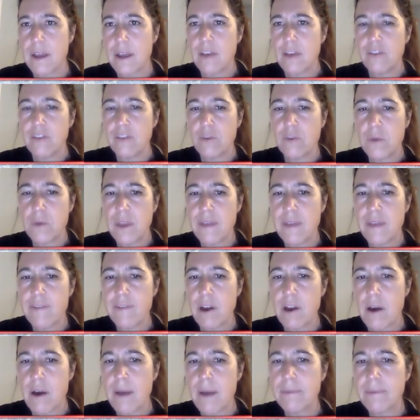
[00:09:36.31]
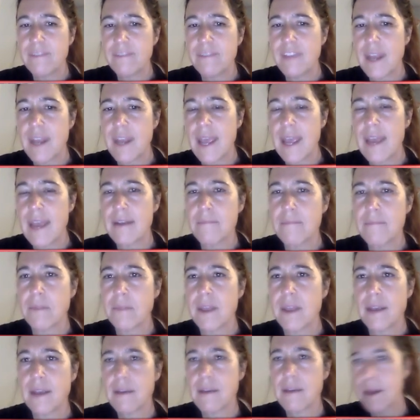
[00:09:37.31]
So when you have an opposite-handed
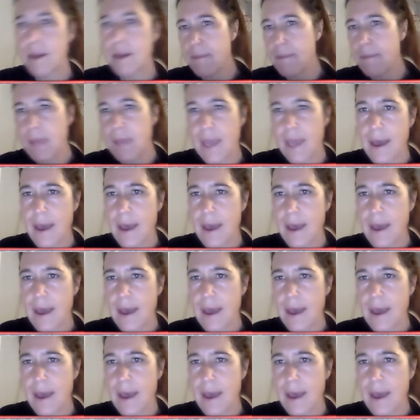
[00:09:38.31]
player coming